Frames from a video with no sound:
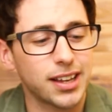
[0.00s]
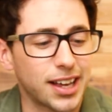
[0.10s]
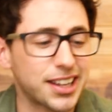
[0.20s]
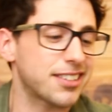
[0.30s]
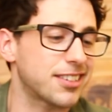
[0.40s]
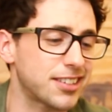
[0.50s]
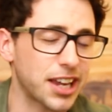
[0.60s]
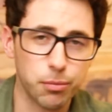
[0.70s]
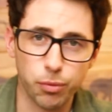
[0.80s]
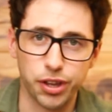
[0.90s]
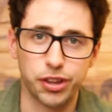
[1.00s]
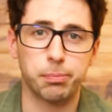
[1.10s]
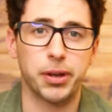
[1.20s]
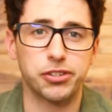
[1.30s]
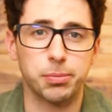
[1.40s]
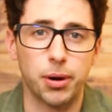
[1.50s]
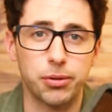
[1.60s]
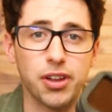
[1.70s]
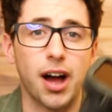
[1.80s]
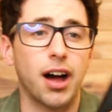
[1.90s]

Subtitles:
and that's the same with Pixapro's